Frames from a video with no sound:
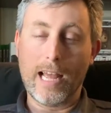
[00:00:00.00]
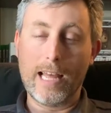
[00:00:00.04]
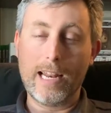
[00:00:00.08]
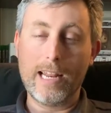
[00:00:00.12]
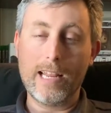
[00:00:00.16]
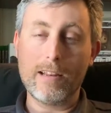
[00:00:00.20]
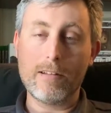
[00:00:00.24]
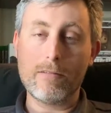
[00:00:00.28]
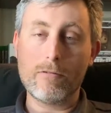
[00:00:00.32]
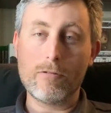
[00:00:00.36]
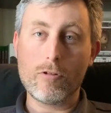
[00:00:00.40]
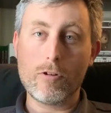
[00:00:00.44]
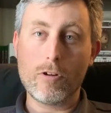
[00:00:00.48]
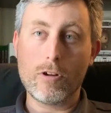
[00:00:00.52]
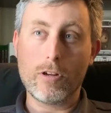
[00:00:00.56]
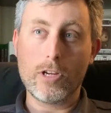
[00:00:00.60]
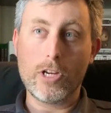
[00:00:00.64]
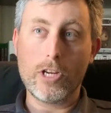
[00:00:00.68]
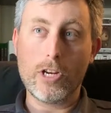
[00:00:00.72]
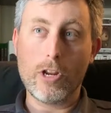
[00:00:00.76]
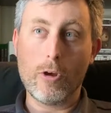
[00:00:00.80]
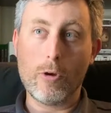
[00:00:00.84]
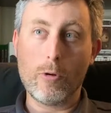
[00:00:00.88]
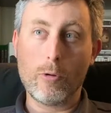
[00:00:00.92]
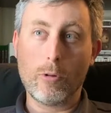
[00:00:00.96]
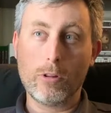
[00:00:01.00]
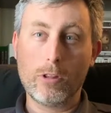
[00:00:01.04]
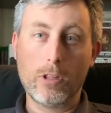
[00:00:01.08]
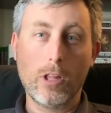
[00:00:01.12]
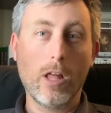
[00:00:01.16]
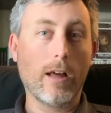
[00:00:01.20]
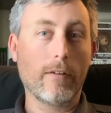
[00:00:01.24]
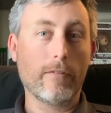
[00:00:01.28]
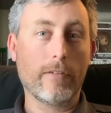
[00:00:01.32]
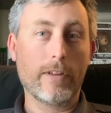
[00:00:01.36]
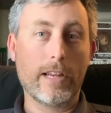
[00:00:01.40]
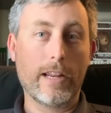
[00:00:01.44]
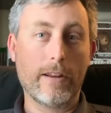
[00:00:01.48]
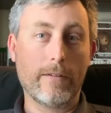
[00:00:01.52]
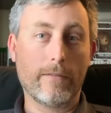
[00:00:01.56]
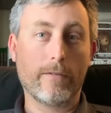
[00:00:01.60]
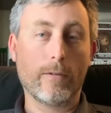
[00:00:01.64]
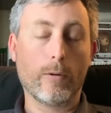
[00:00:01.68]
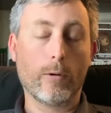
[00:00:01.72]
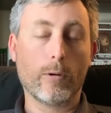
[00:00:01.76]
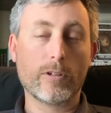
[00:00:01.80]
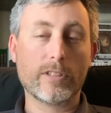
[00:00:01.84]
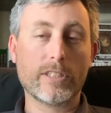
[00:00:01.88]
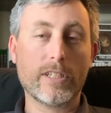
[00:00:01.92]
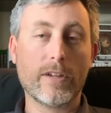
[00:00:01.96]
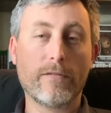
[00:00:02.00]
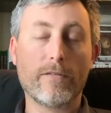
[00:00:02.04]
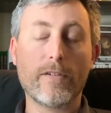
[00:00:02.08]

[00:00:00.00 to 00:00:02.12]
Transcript: I didn't, love it at first.